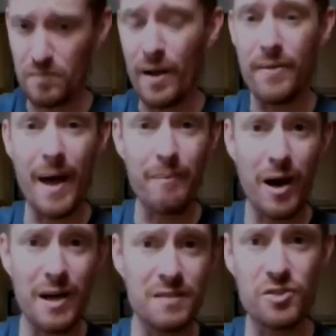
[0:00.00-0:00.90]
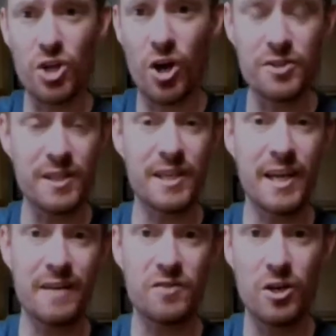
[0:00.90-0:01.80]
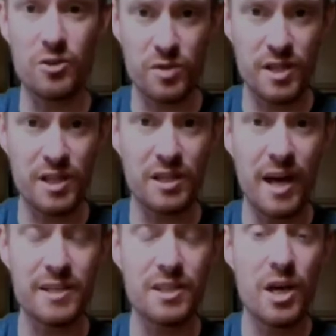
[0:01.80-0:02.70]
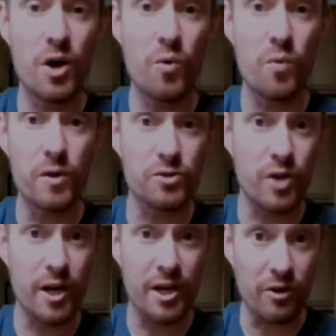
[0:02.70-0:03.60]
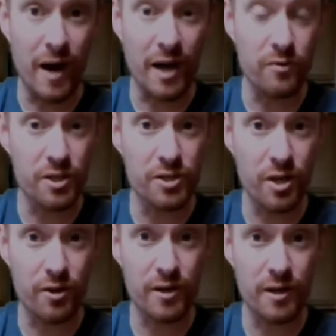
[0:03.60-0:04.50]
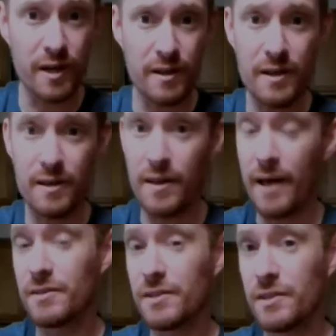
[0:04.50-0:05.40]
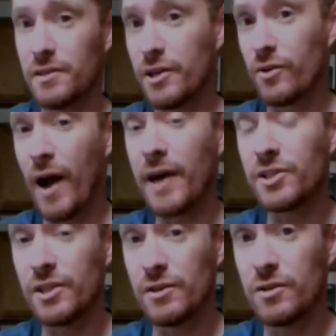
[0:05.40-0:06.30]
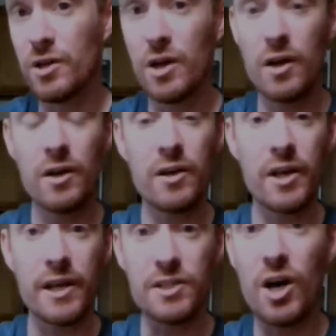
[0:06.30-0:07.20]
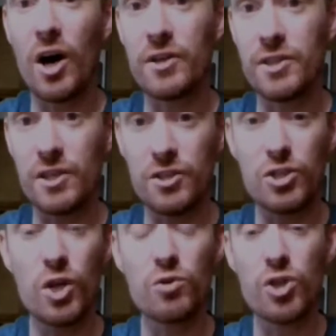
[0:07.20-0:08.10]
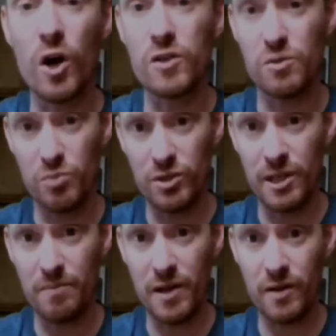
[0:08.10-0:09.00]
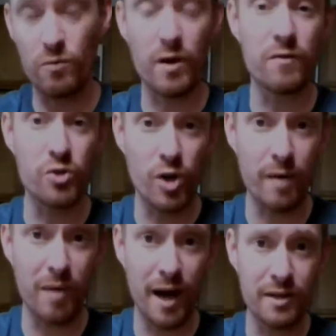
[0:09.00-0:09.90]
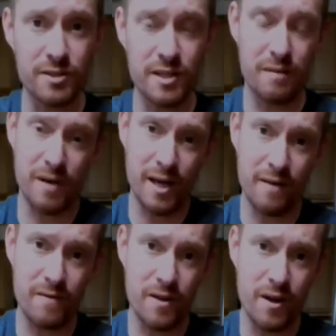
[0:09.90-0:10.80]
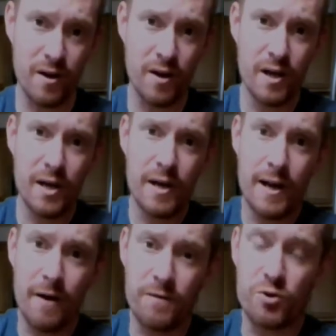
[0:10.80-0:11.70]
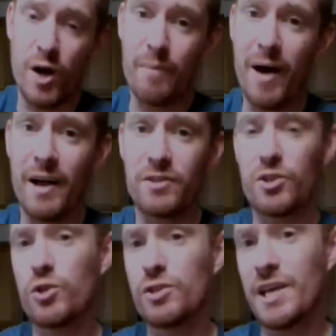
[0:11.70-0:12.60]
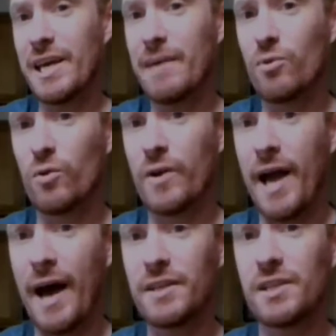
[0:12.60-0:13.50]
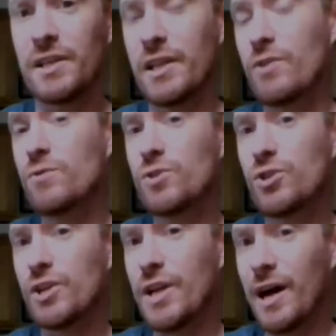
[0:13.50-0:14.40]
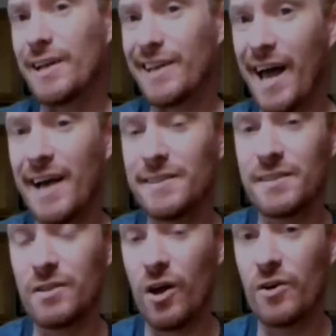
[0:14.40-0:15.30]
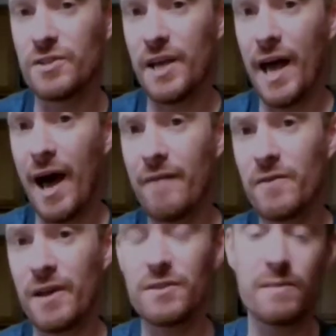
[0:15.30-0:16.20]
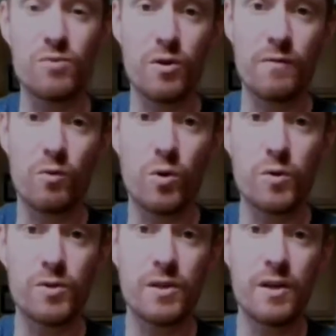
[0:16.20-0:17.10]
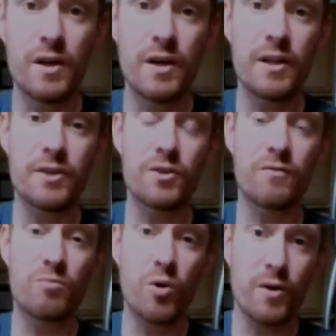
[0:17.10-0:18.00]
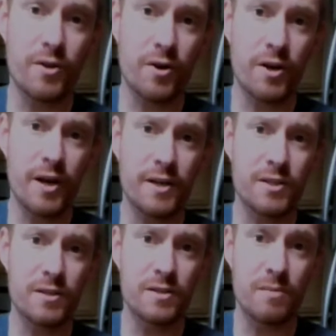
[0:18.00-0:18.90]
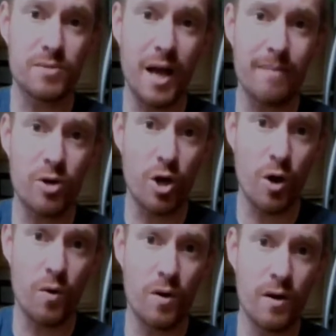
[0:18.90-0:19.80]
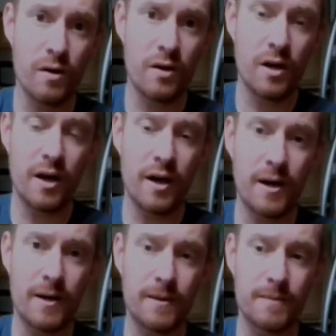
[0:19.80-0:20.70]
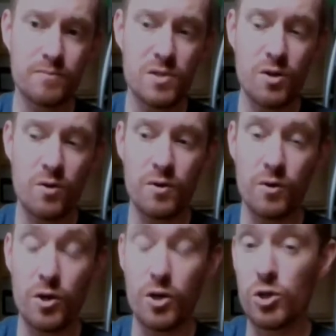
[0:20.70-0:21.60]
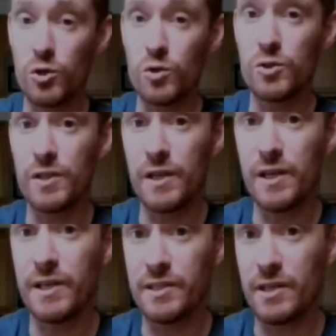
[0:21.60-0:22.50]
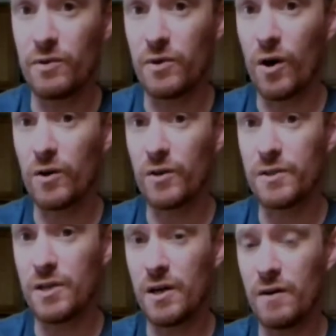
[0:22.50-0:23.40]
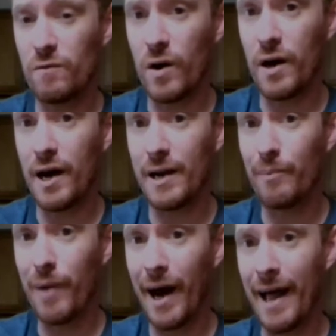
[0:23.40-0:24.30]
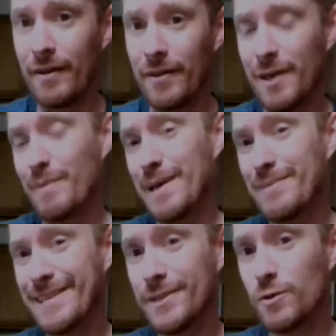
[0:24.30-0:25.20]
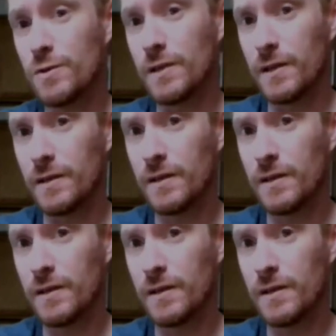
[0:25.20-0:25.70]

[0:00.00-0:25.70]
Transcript: that positive charge and the negative charge within the glass will try to interact with each other. And I think that interaction is causing a slow charge to build up in whatever dry piles they may have in there. Now, if the dry piles are using a chemical reaction, those should not last as long as they have without some sort of erosion that should have broken their connection some time ago. So the conclusion is that regardless of what kind of pile they may be using